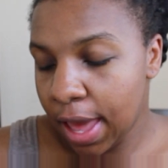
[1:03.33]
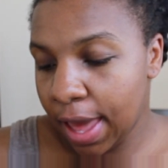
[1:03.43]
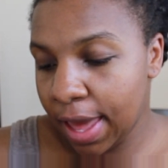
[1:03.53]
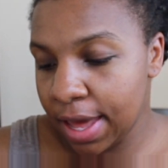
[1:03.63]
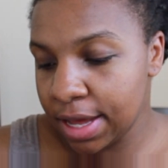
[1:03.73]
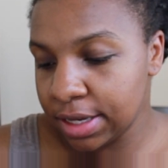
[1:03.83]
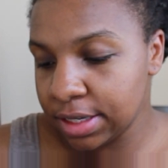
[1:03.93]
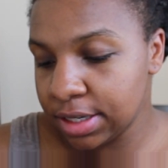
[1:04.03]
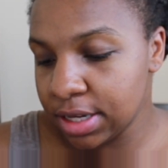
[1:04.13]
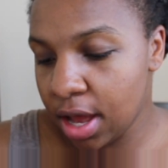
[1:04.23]

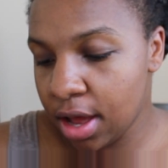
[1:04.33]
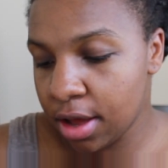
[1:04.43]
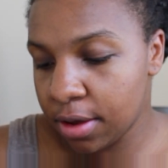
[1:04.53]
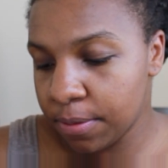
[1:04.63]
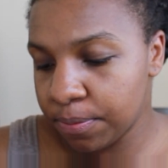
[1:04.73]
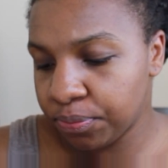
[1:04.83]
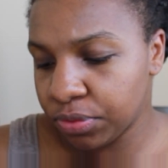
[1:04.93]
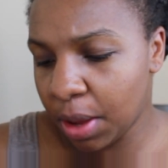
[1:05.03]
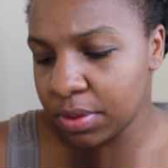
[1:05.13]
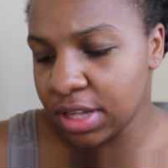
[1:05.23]
and
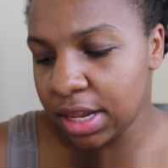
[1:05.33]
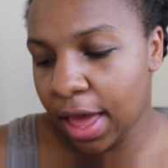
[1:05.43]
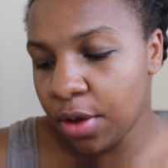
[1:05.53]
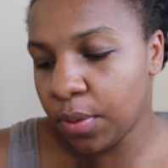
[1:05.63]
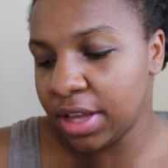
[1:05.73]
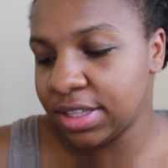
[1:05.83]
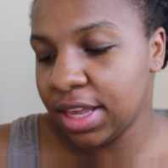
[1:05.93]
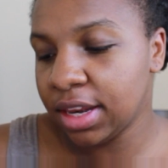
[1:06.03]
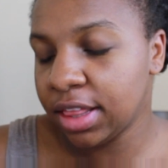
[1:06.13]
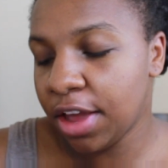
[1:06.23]
that was a lightweight
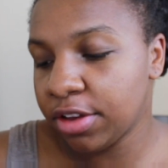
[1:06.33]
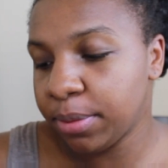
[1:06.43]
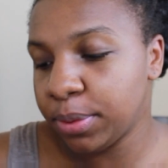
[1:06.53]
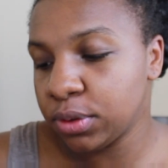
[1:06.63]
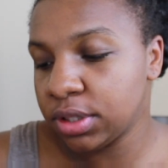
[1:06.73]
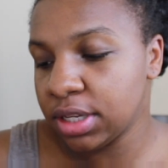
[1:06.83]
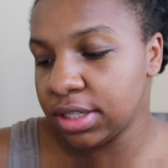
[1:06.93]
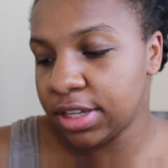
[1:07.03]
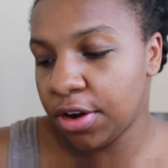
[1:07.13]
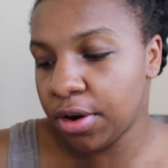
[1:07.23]
skin clarity boosting
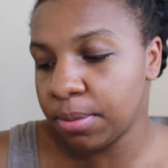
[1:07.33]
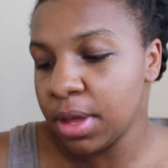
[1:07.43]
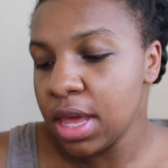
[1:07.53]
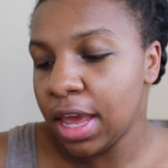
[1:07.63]
serum